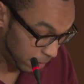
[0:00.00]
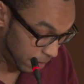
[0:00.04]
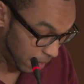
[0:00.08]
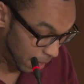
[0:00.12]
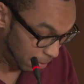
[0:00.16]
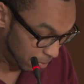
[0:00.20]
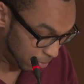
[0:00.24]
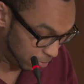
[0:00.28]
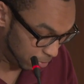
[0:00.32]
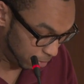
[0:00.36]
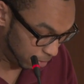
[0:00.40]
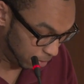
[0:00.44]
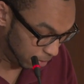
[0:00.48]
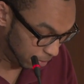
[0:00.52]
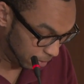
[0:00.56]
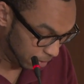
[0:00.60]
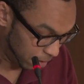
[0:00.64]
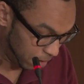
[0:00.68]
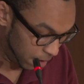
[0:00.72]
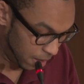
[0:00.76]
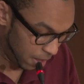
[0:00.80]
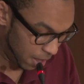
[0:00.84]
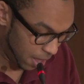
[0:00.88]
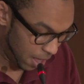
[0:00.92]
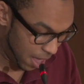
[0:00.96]
helpful.
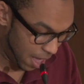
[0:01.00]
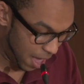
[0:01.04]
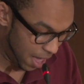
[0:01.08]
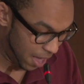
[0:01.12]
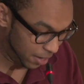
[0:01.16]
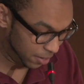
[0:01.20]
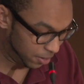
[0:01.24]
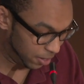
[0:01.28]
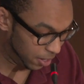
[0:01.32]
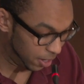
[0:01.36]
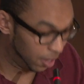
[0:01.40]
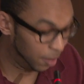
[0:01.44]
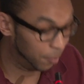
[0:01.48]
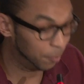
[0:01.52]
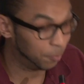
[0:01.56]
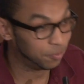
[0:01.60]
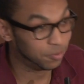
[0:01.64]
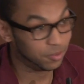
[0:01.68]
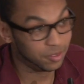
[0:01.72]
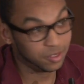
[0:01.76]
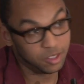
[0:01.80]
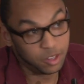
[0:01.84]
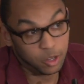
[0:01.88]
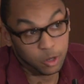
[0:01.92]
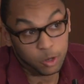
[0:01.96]
And
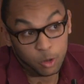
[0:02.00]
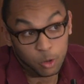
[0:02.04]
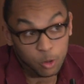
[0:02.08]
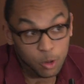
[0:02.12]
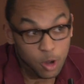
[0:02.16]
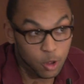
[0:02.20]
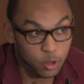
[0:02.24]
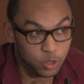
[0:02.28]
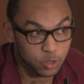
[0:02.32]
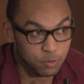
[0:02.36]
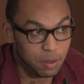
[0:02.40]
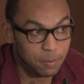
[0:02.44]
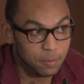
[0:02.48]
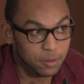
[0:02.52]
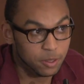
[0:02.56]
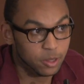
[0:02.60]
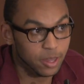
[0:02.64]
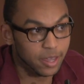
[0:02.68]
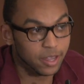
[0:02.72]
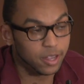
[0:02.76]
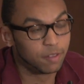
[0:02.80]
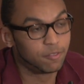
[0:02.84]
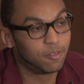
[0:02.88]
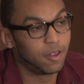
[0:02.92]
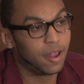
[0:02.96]
um, you know, who knows, maybe
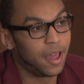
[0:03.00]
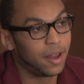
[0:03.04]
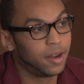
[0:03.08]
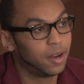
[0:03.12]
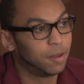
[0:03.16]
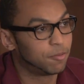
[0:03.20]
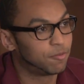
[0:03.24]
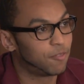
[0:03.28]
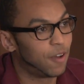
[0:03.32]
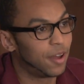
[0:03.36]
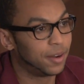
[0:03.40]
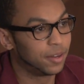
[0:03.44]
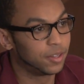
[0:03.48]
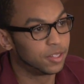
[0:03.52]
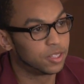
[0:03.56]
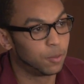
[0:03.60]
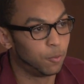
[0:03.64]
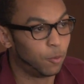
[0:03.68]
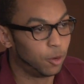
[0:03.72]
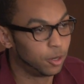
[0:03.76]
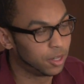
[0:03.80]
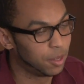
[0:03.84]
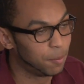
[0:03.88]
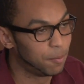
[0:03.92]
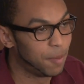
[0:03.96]
they could end up finding
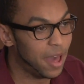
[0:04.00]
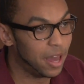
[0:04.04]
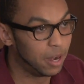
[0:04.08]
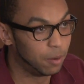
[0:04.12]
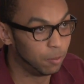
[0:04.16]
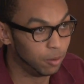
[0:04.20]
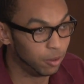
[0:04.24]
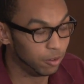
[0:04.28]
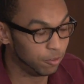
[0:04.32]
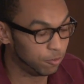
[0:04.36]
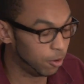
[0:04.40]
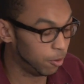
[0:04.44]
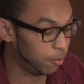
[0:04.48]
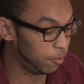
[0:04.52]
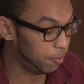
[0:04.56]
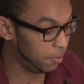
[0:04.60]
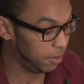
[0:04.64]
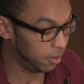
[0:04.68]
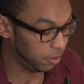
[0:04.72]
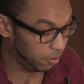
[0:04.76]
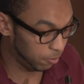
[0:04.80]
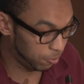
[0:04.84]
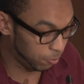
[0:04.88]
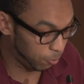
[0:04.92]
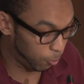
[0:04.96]
someone compatible if you're
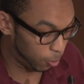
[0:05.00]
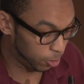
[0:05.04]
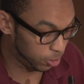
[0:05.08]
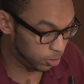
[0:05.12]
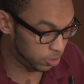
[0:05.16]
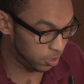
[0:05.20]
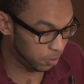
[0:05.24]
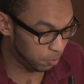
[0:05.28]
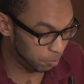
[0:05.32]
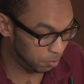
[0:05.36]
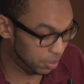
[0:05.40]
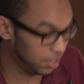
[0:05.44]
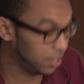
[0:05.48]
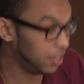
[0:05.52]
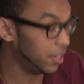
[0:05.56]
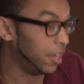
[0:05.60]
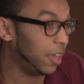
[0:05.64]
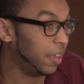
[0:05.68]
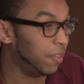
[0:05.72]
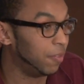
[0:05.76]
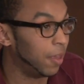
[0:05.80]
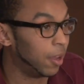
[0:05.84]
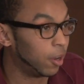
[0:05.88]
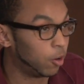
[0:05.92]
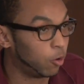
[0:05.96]
being forced to be in that